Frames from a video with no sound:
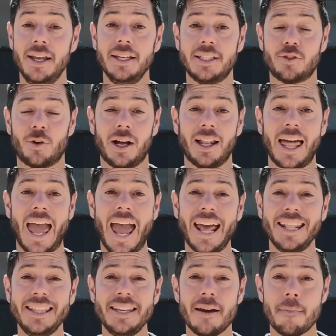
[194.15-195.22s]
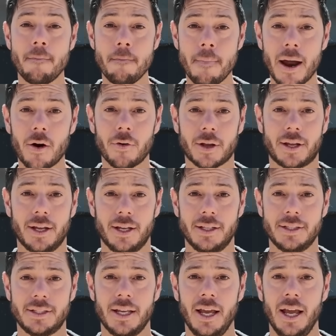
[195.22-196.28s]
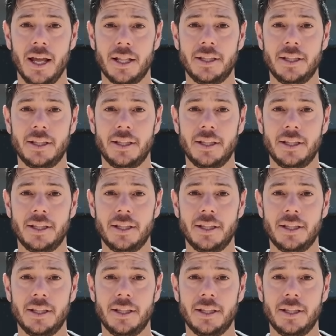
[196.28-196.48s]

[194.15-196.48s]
Israel and the Americans